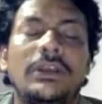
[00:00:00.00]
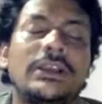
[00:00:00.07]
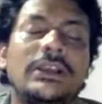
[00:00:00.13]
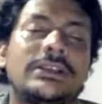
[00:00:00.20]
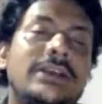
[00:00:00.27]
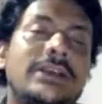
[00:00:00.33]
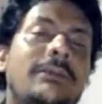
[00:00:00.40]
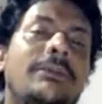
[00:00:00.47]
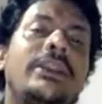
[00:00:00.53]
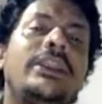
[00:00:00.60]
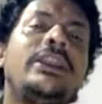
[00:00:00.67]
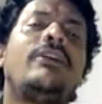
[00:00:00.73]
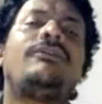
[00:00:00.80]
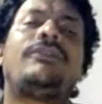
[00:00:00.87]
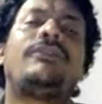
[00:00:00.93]
summary
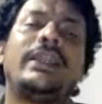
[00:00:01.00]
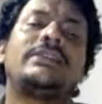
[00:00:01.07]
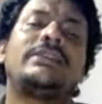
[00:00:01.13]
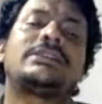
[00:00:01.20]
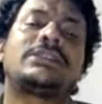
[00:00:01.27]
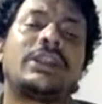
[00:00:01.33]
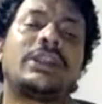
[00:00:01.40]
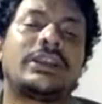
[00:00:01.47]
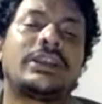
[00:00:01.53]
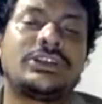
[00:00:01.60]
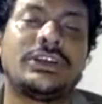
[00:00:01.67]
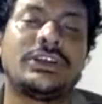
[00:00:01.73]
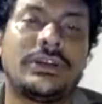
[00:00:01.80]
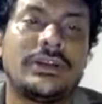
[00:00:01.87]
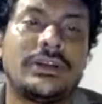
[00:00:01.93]
of phrase
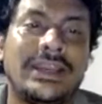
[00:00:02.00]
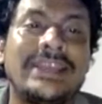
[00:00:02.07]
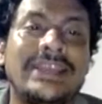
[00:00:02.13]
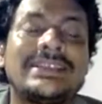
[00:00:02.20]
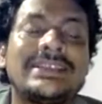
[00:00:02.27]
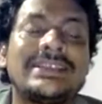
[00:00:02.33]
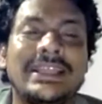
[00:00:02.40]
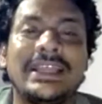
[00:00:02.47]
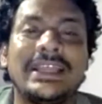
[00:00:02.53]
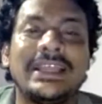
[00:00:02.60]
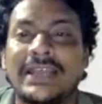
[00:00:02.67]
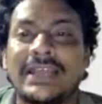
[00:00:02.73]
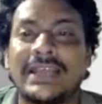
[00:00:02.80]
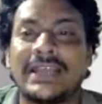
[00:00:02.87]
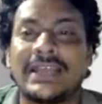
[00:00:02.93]
structure. Let's say that
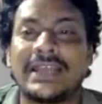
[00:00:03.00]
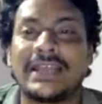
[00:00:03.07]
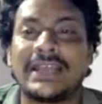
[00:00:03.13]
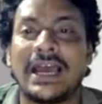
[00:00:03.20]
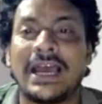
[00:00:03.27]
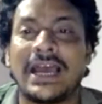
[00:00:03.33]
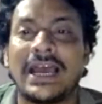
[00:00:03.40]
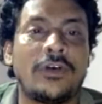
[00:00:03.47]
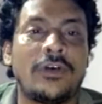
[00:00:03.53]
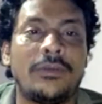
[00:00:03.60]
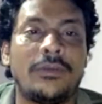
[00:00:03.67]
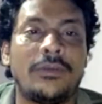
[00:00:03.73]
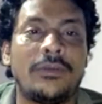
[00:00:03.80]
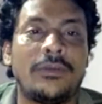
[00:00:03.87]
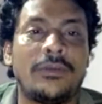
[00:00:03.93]
how it is formed.
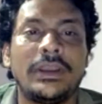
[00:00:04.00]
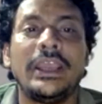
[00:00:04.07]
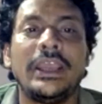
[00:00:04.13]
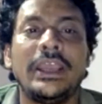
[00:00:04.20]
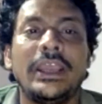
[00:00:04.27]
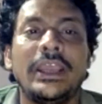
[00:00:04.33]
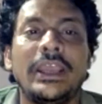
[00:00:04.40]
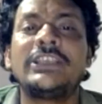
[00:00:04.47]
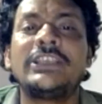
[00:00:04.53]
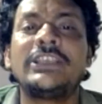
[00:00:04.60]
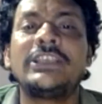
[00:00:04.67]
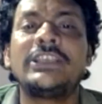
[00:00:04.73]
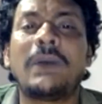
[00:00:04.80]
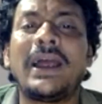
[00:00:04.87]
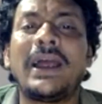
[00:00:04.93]
In
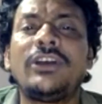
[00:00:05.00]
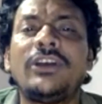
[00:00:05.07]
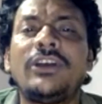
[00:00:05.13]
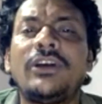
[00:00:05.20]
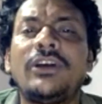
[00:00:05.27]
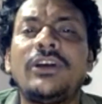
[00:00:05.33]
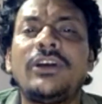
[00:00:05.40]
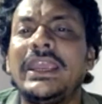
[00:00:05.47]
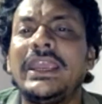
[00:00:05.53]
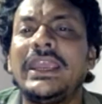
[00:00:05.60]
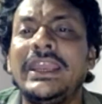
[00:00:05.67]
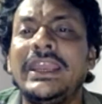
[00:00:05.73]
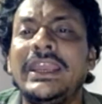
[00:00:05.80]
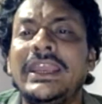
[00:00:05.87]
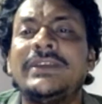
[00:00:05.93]
spite of the
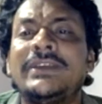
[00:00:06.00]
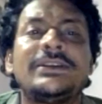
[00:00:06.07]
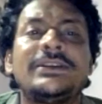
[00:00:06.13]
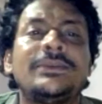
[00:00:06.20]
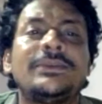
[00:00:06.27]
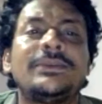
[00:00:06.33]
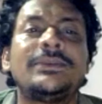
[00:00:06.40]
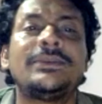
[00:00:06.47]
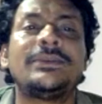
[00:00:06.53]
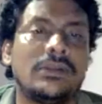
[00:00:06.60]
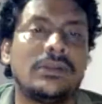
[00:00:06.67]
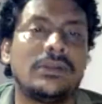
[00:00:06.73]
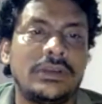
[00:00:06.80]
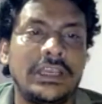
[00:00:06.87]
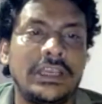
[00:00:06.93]
inevitable,
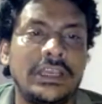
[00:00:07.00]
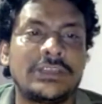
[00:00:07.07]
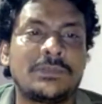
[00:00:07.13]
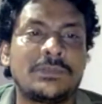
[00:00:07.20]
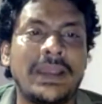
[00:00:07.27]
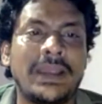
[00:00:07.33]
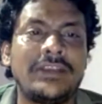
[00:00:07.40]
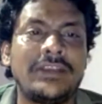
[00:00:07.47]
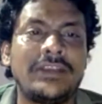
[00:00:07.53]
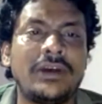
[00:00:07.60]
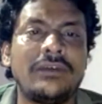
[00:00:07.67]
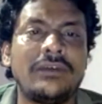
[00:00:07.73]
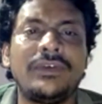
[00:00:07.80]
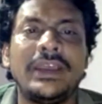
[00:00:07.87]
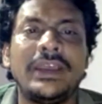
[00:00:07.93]
in spite of
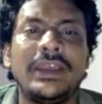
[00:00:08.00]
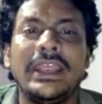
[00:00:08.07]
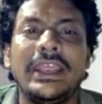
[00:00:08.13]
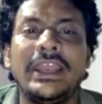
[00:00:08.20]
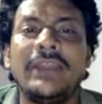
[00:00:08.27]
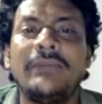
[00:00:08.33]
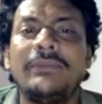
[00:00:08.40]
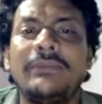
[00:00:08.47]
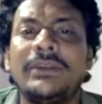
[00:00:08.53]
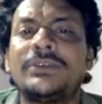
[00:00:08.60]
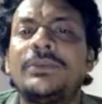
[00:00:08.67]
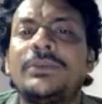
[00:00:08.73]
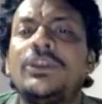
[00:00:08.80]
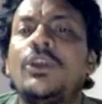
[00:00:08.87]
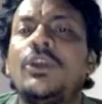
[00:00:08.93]

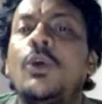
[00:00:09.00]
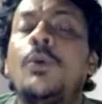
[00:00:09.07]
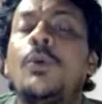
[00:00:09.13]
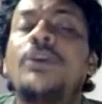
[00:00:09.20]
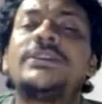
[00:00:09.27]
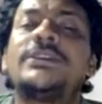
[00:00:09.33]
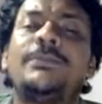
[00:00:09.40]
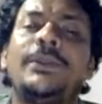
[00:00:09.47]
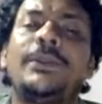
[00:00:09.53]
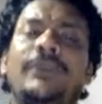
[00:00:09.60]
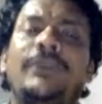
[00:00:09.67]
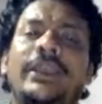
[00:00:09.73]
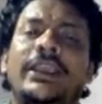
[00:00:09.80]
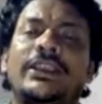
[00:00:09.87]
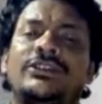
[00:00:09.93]
inevitable
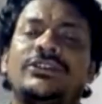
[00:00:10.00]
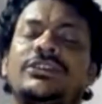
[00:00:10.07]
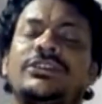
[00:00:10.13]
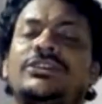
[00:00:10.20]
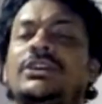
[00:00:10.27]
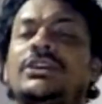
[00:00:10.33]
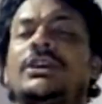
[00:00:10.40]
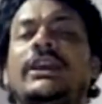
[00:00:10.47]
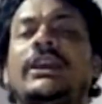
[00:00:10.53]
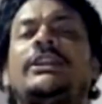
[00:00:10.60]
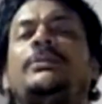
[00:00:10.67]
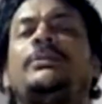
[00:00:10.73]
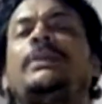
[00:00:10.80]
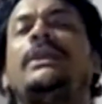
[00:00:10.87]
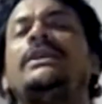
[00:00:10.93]
oversimplifications,
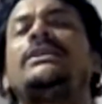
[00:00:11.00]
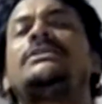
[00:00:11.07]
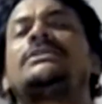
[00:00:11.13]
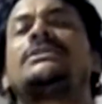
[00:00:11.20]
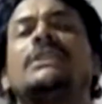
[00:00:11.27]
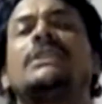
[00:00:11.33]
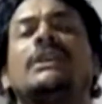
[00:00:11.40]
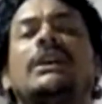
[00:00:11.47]
it means